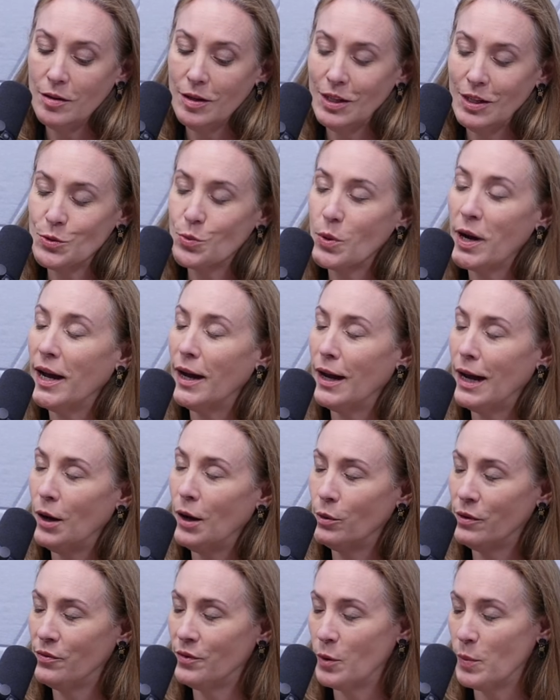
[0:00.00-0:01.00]
It's why I
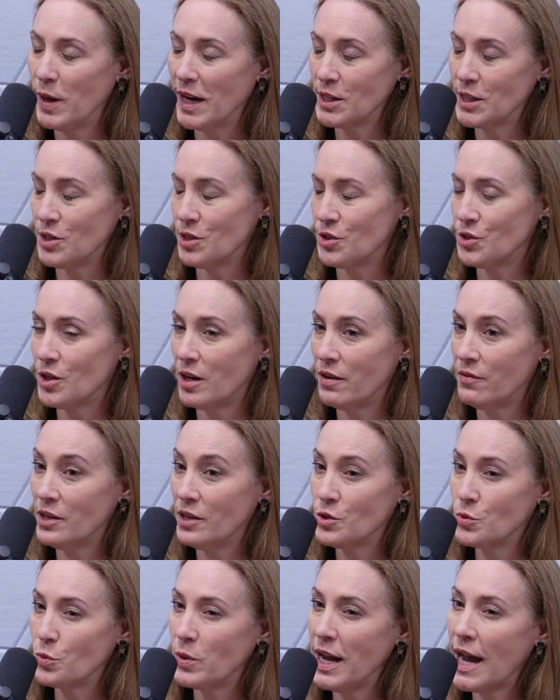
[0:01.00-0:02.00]
refer back to the
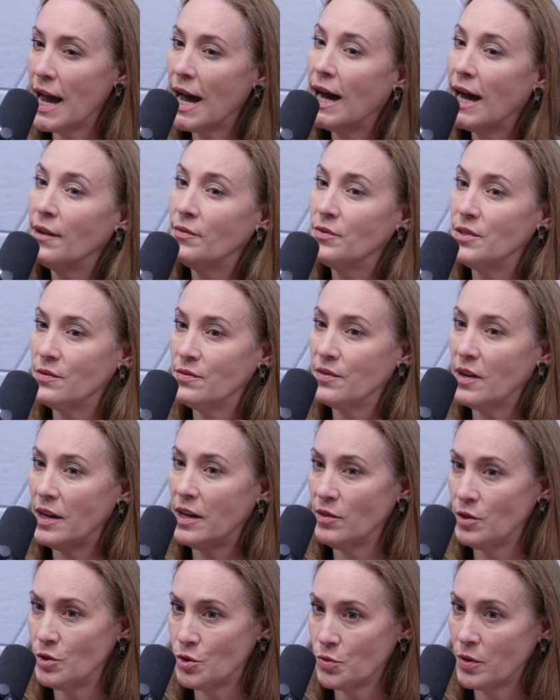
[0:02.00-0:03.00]
starfish. We have to
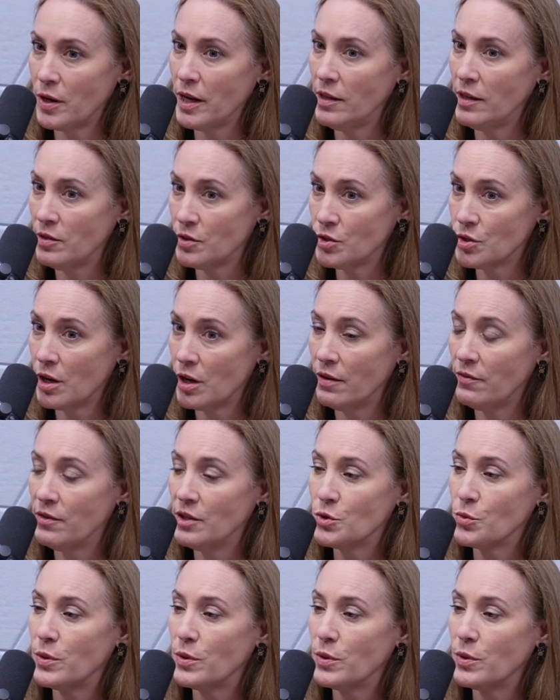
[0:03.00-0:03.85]
find the joy in the starfish.